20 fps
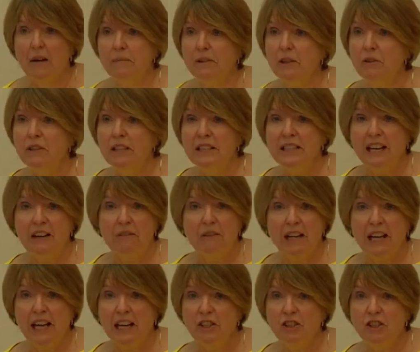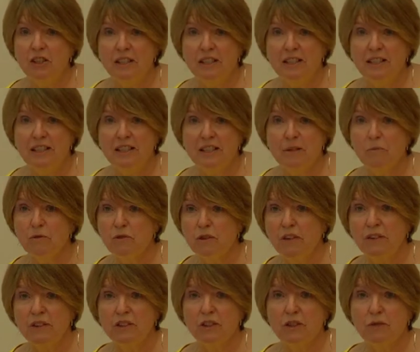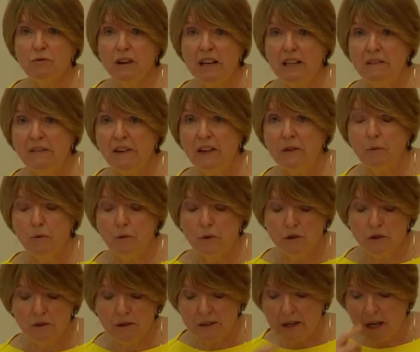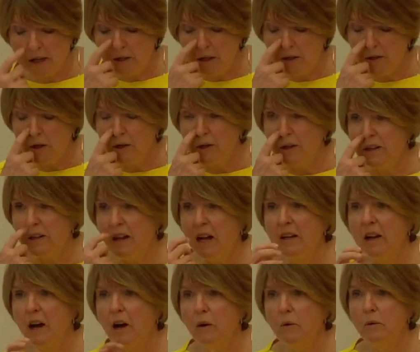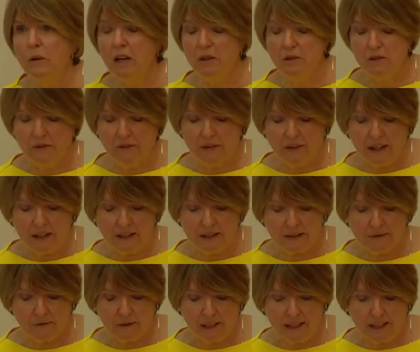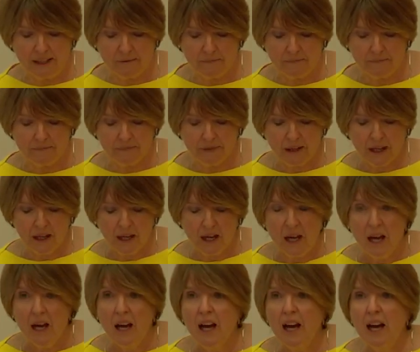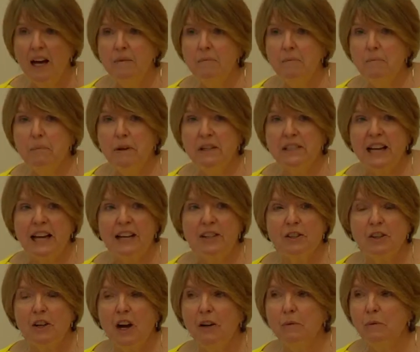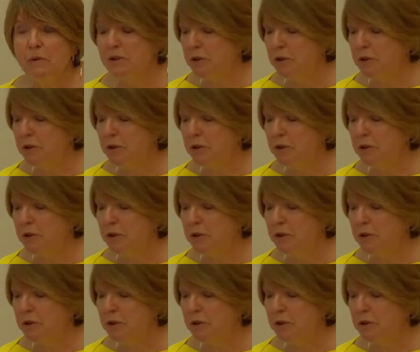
You need irrigation systems rather than just rain-fed water and a whole load of things, really. But I will